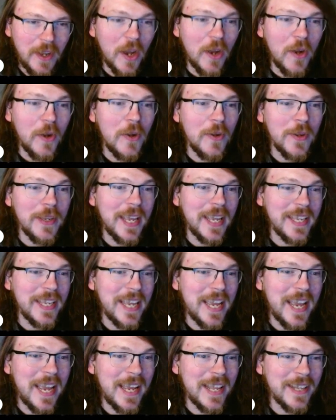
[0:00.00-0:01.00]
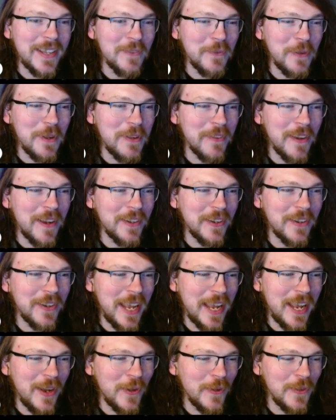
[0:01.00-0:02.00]
Oh yeah, yeah. And then we found out
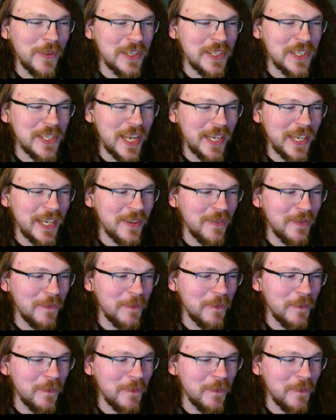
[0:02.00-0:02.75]
how the second